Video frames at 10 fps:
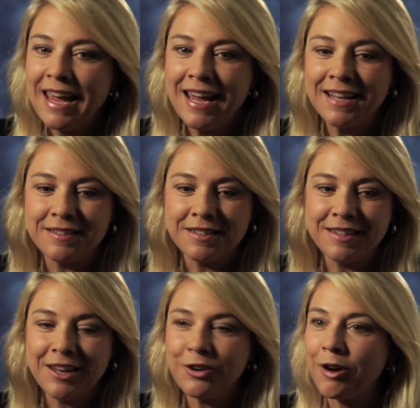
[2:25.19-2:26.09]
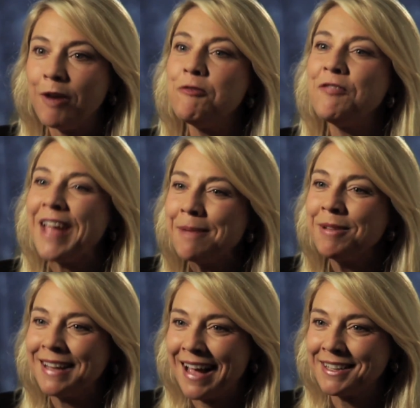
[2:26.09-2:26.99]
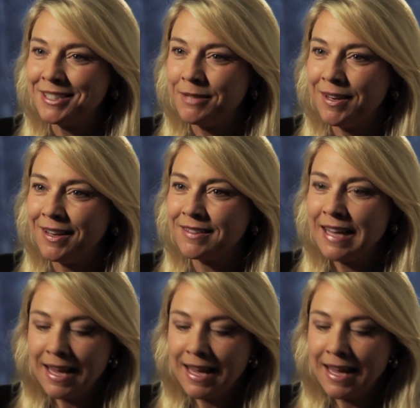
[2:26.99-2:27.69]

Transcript: It's the center of family activities.